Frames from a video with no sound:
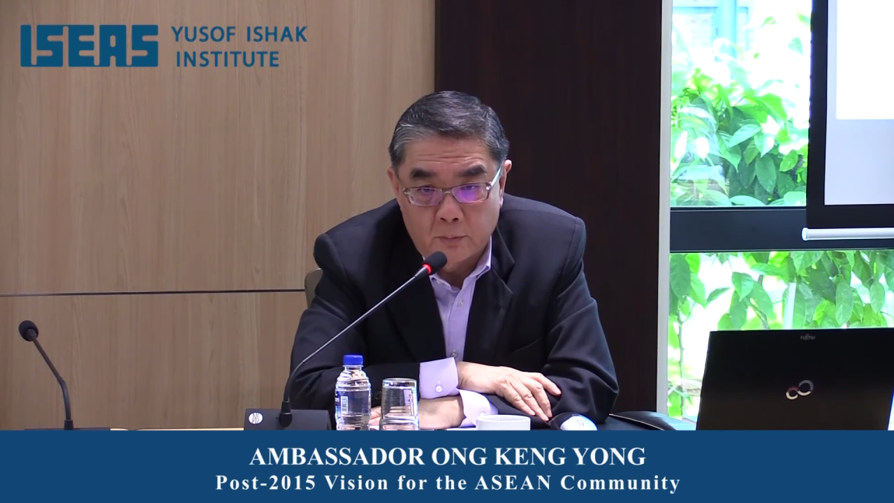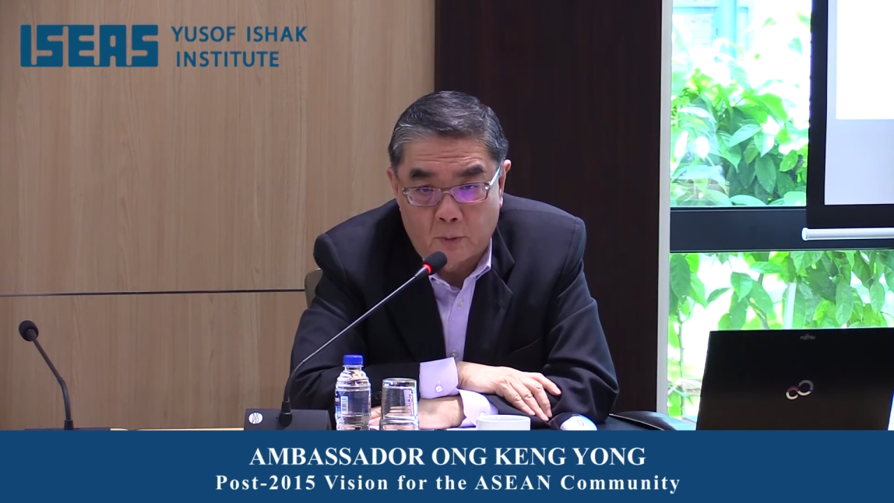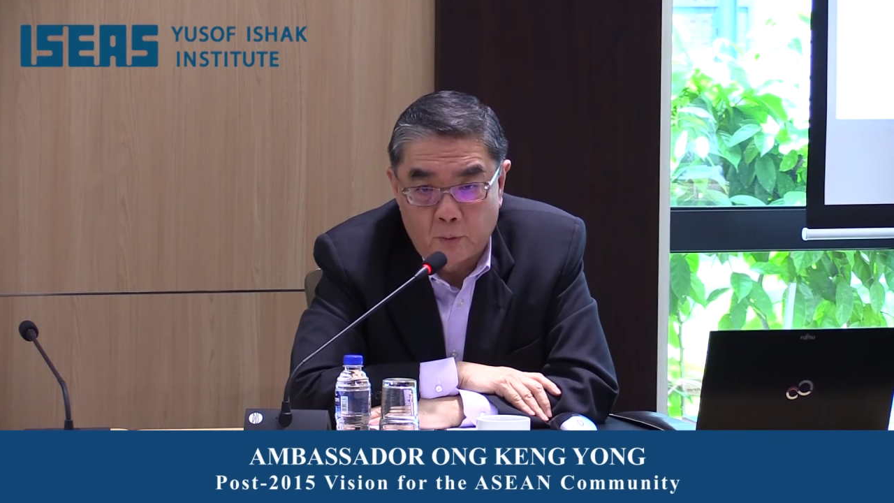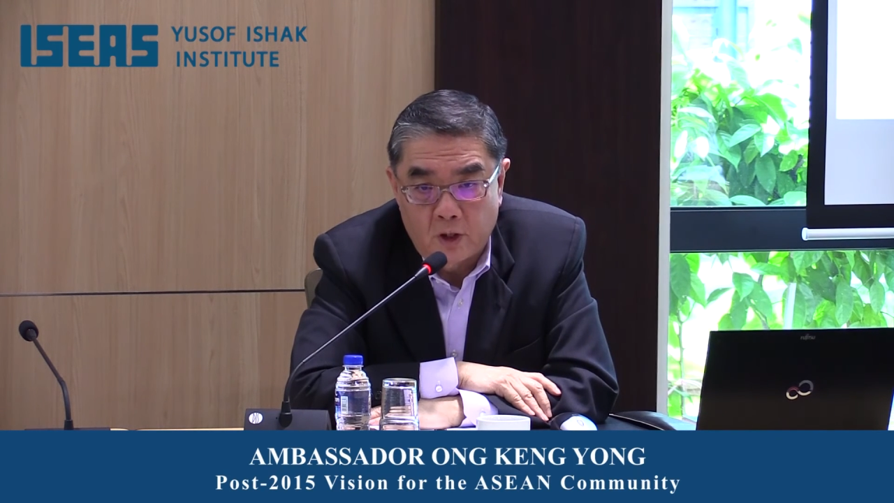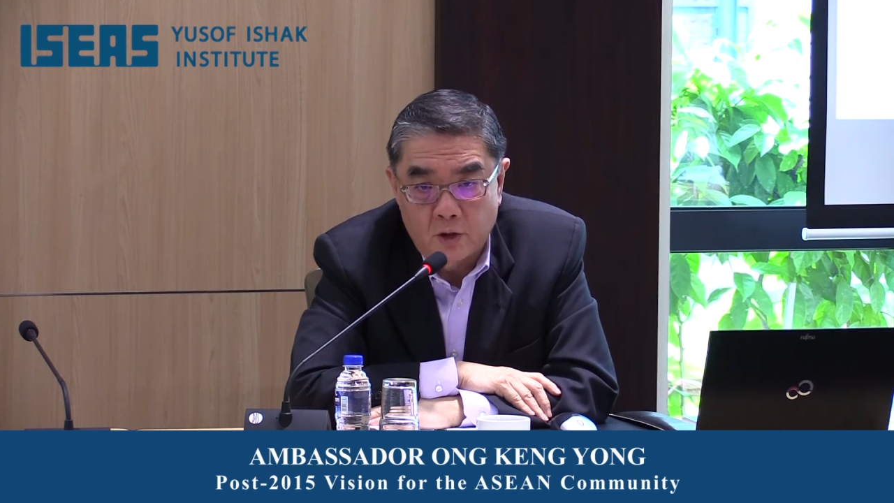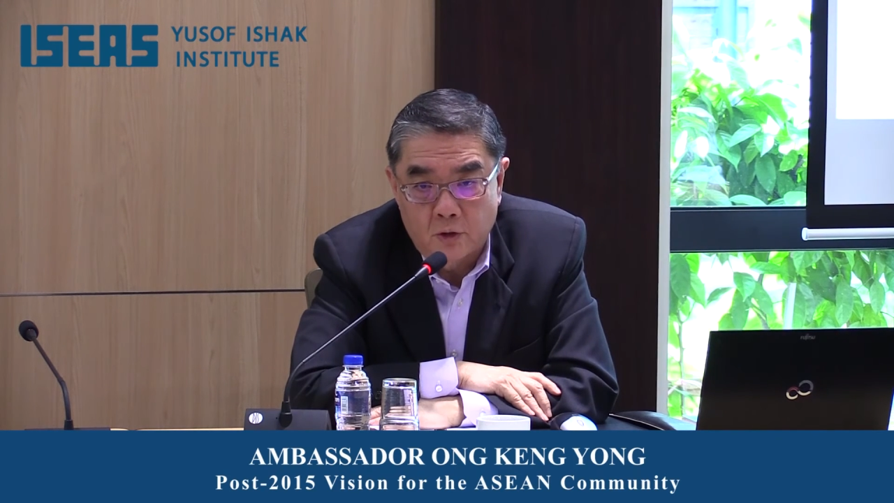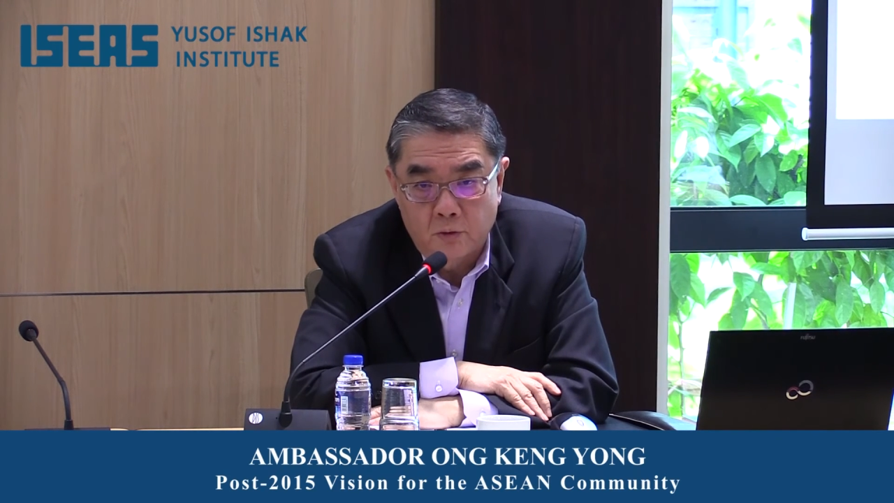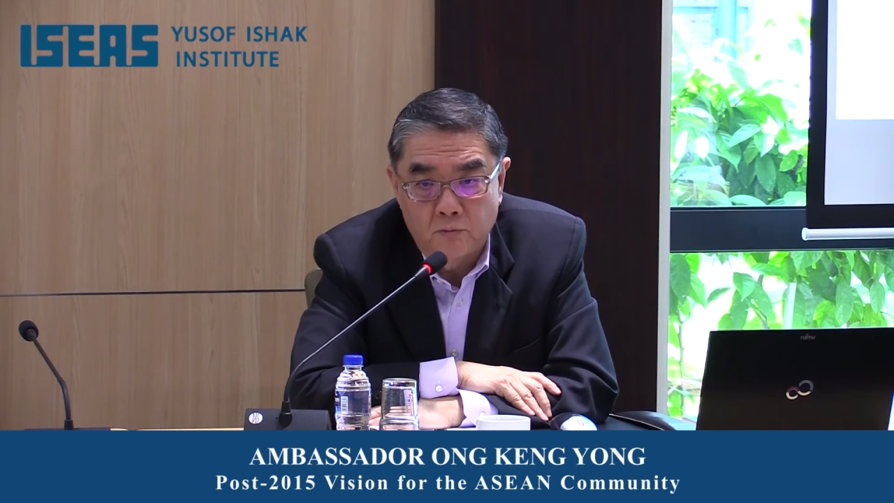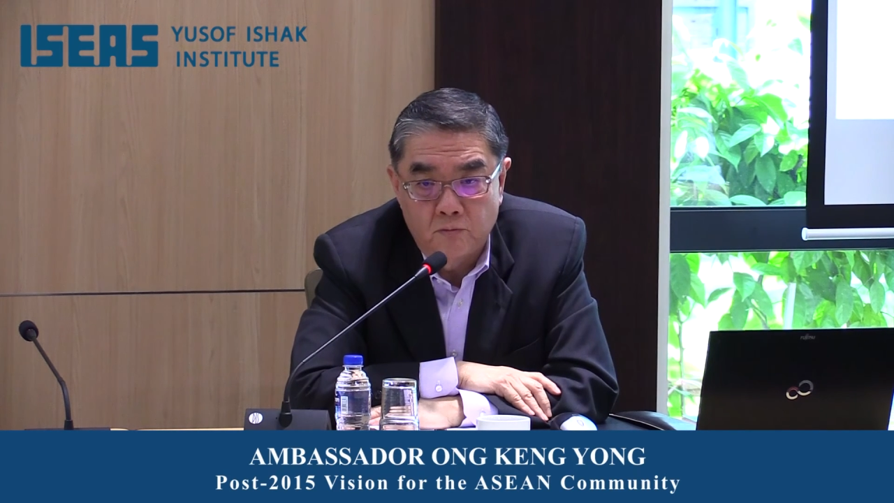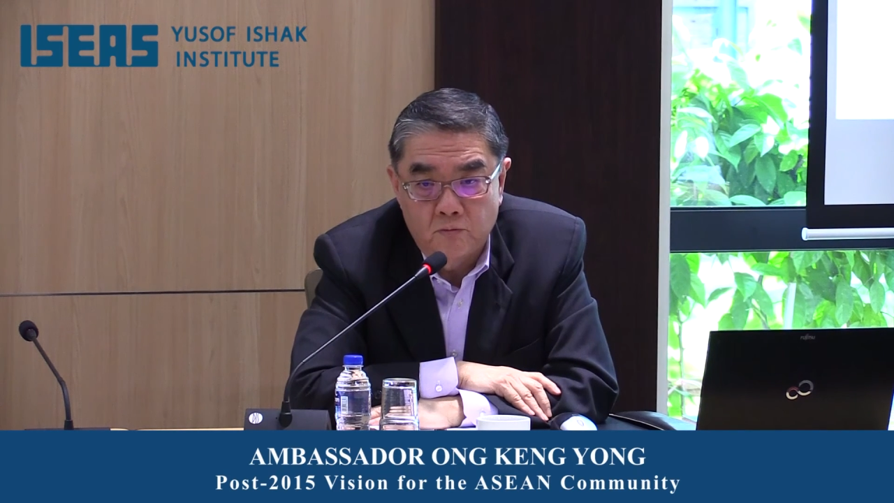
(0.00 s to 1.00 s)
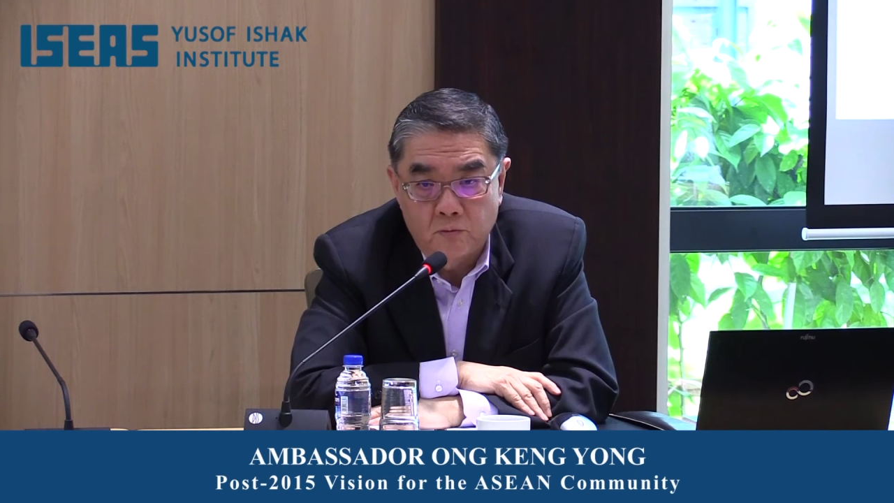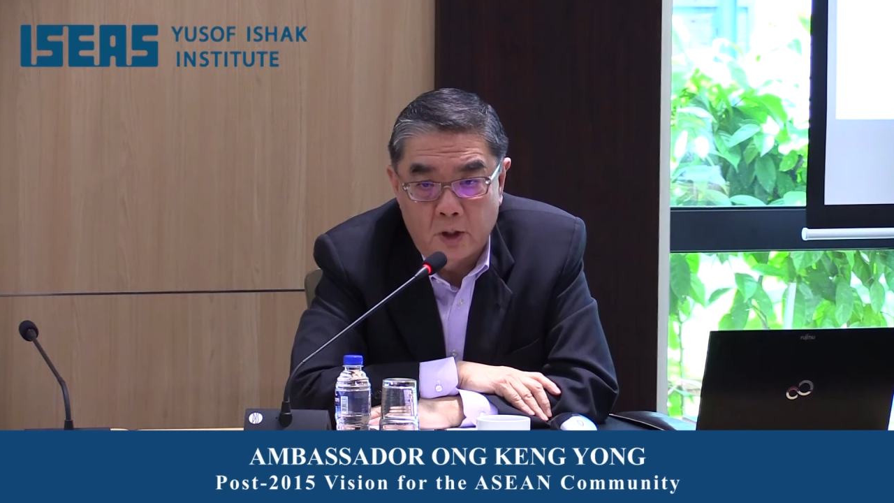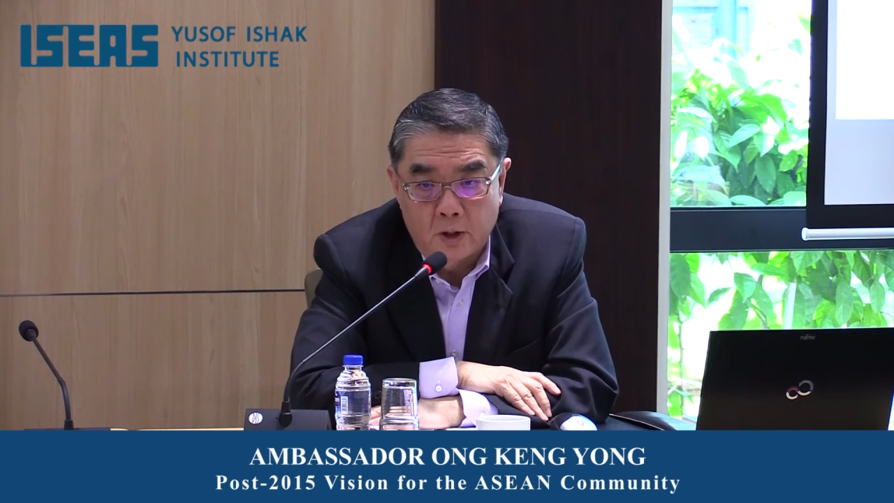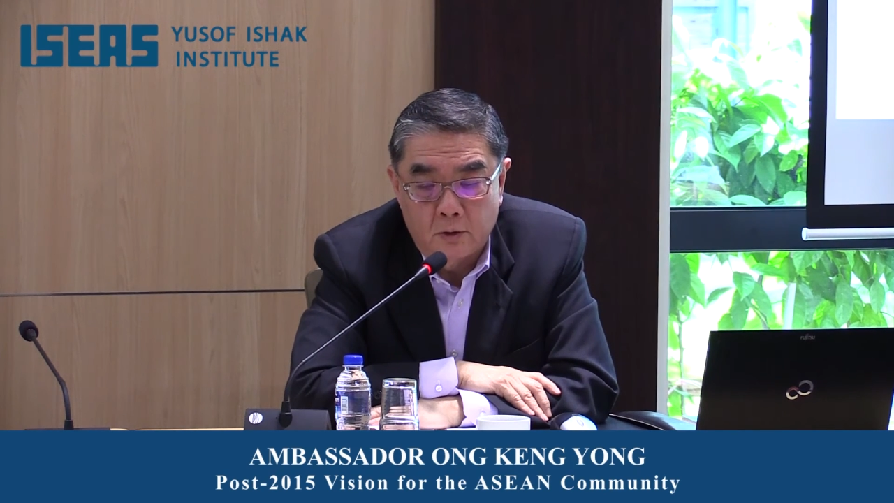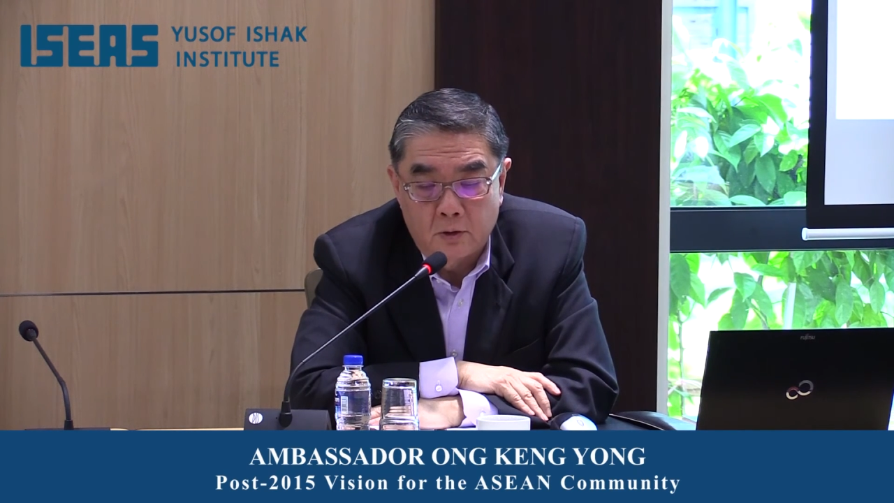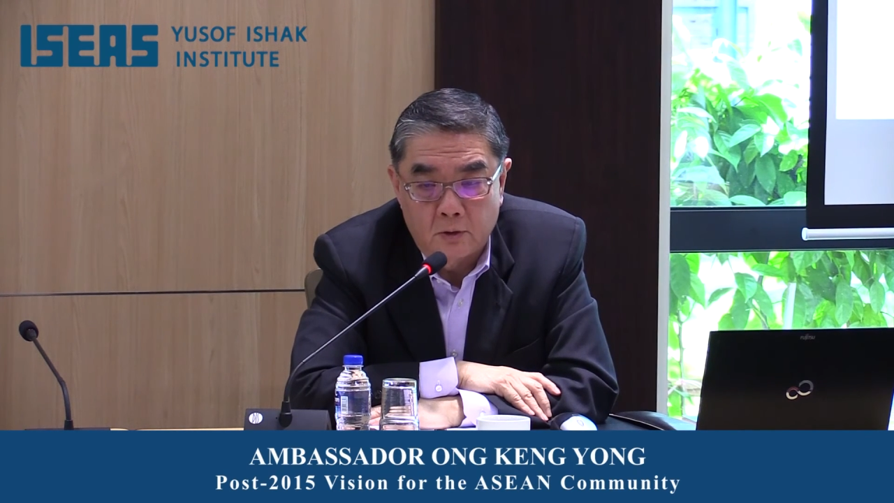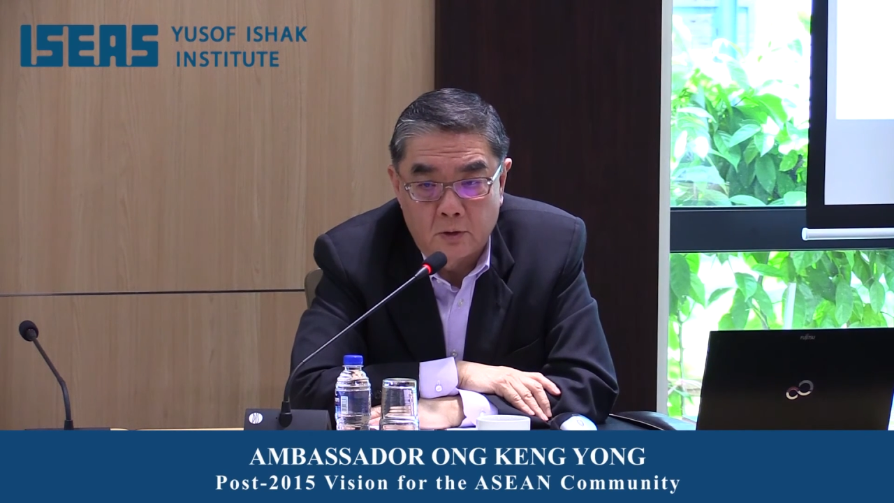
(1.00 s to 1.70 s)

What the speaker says: population in